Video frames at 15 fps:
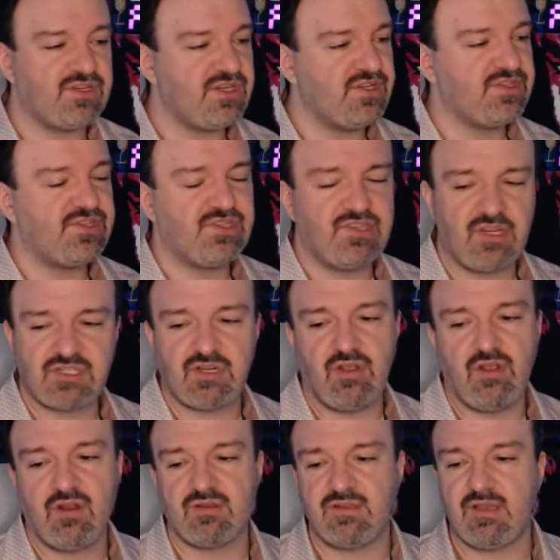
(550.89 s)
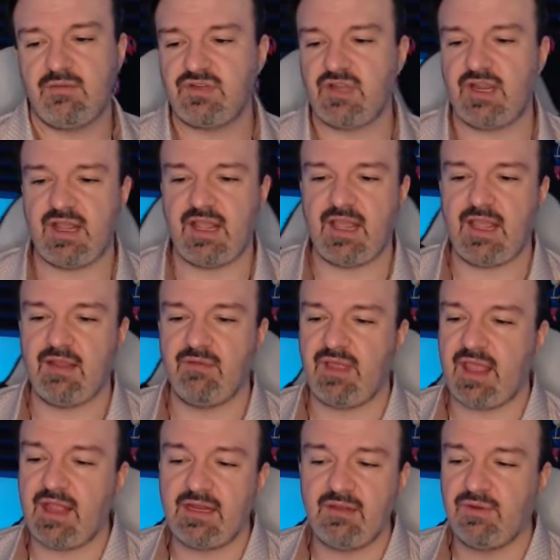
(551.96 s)
She's such a hard time trying to hang
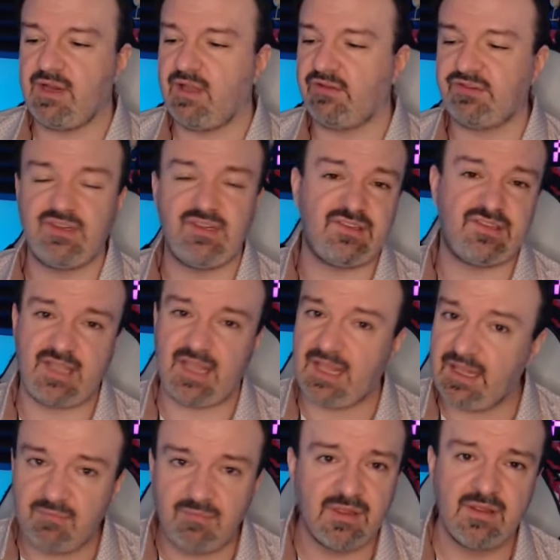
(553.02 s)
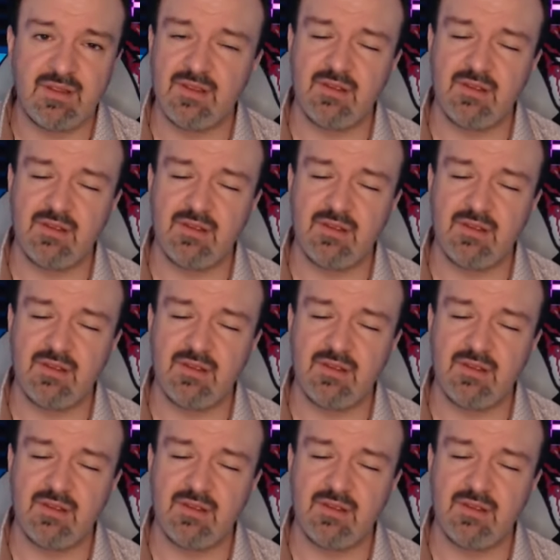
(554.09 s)
with anyone else in this game.